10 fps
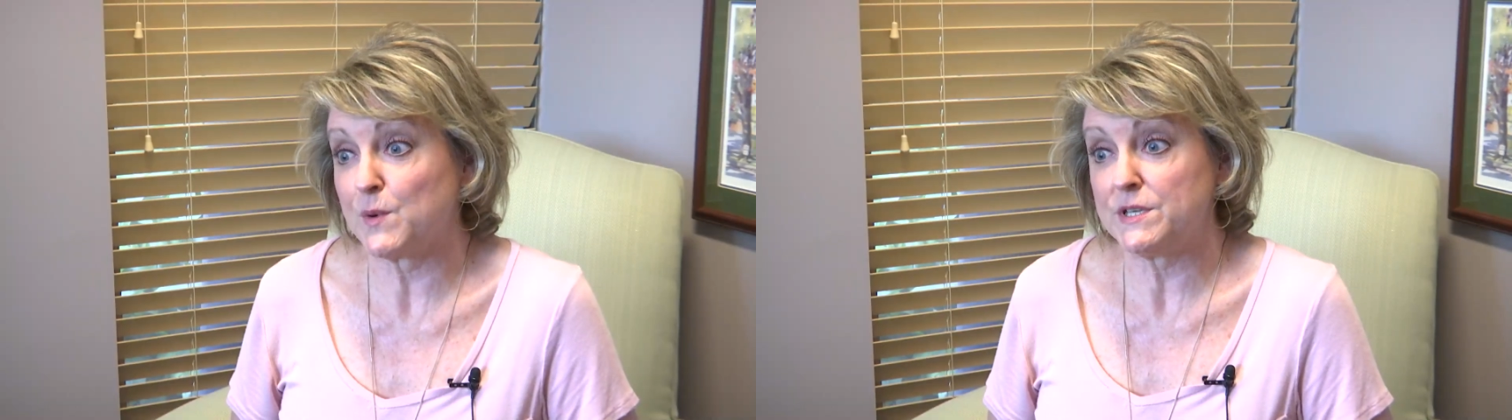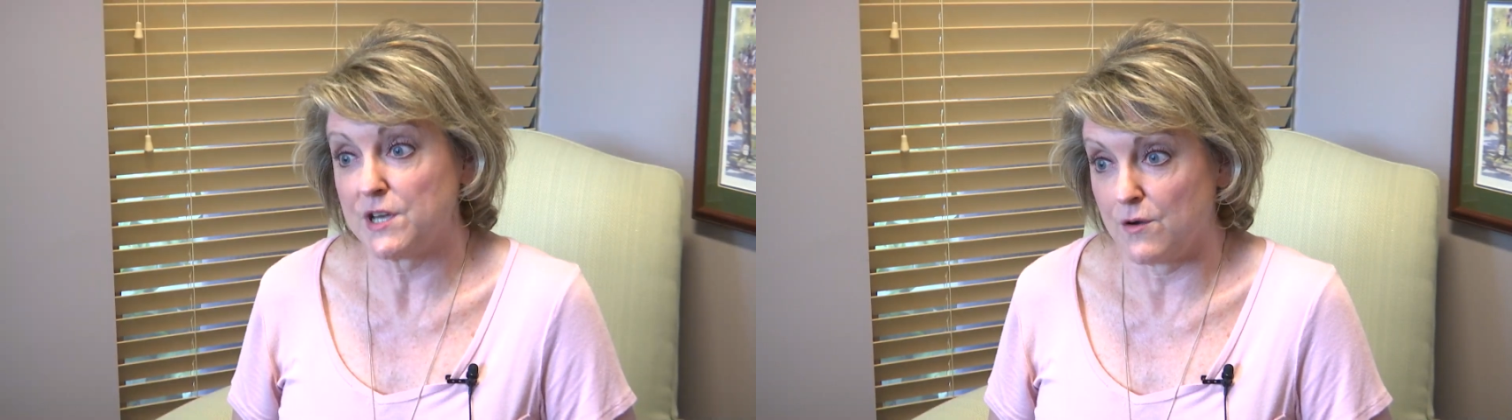
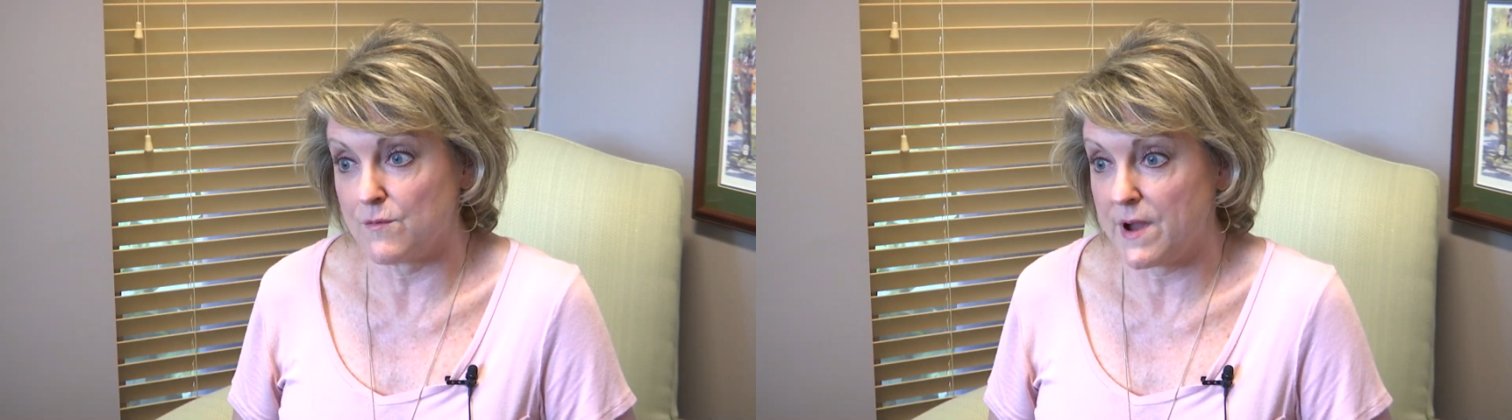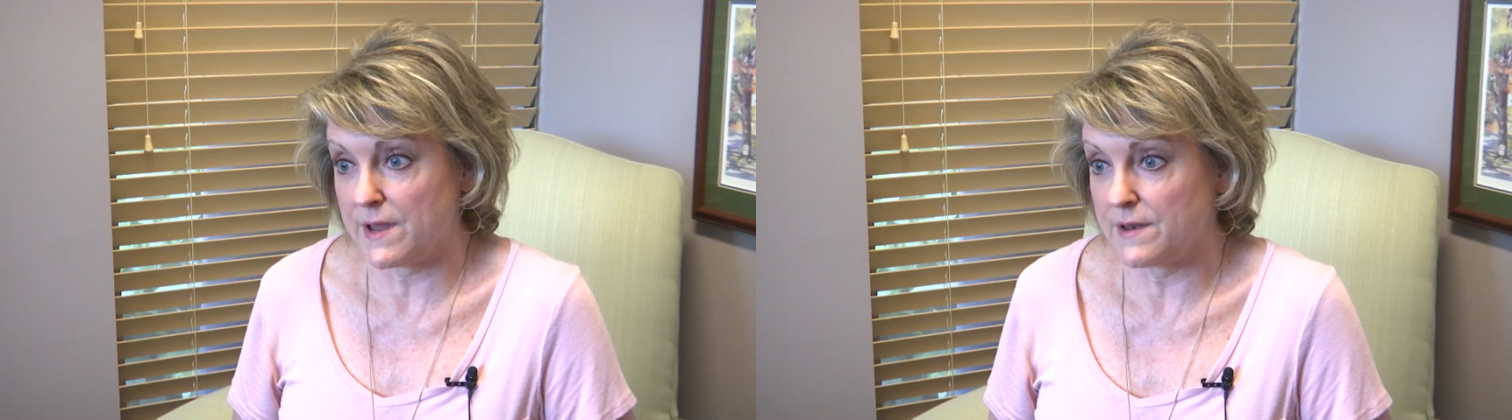we don't
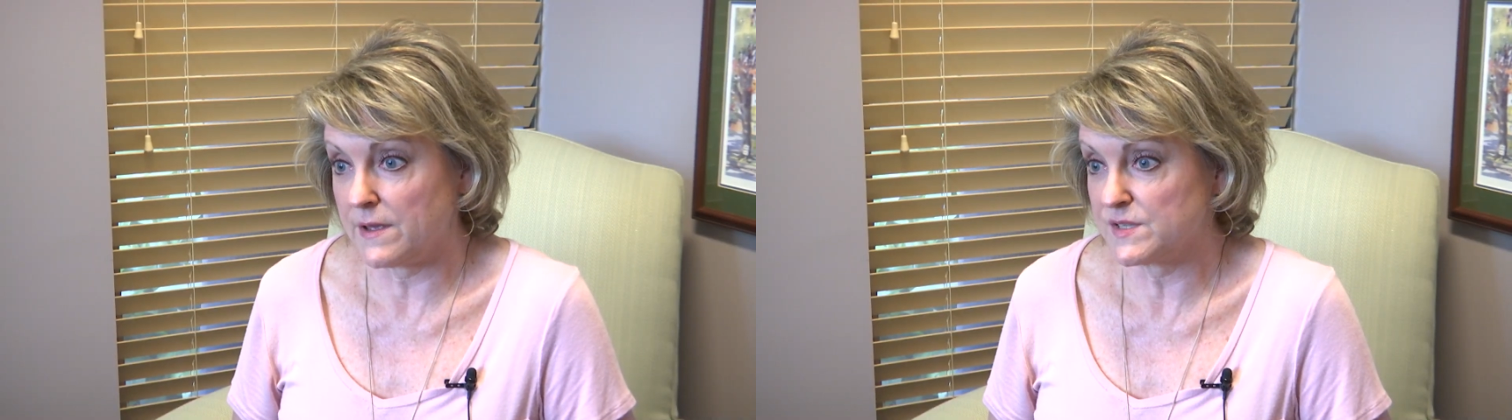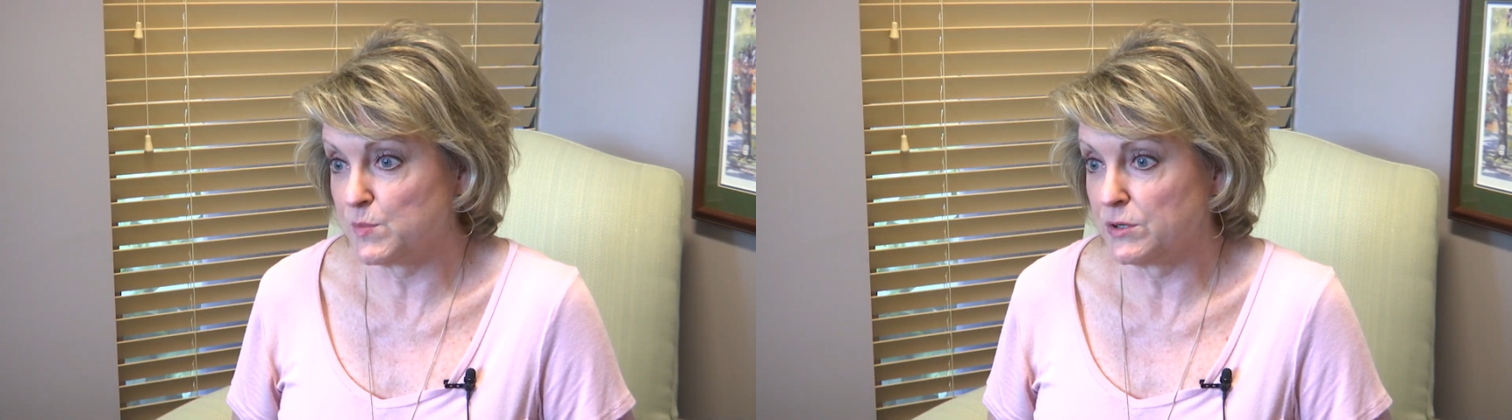
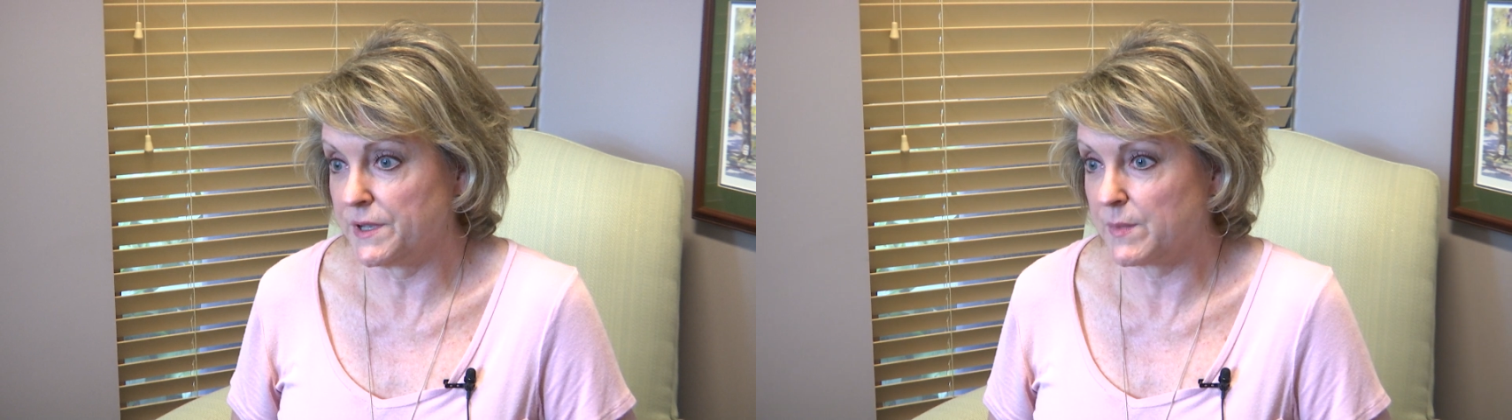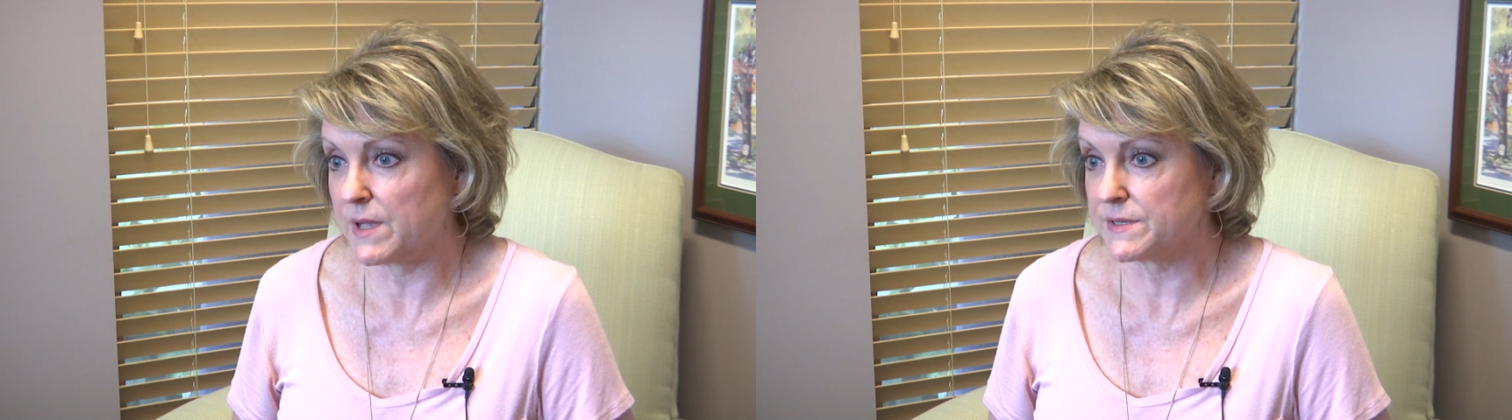recognize
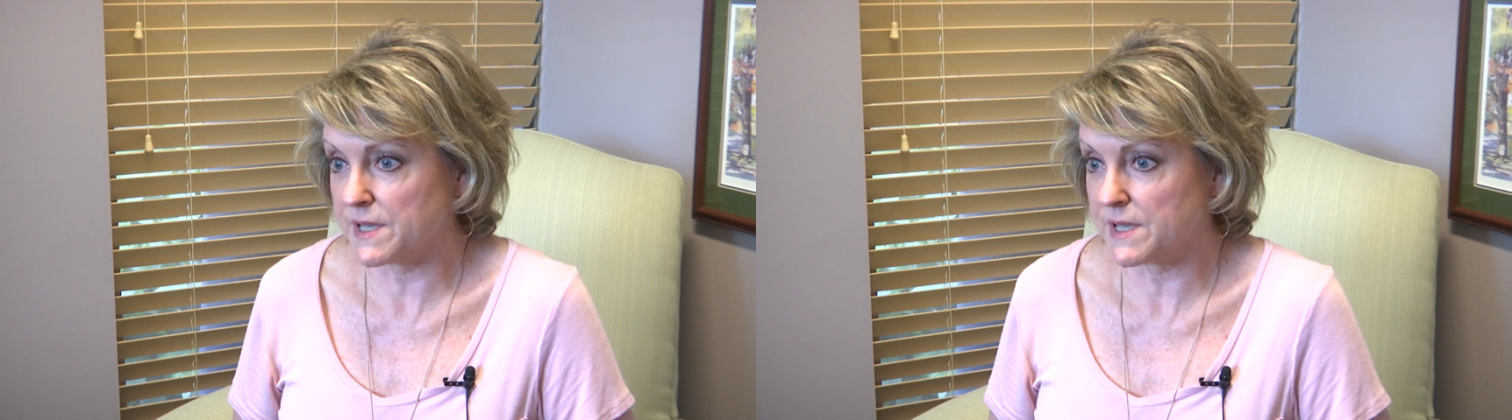bullying because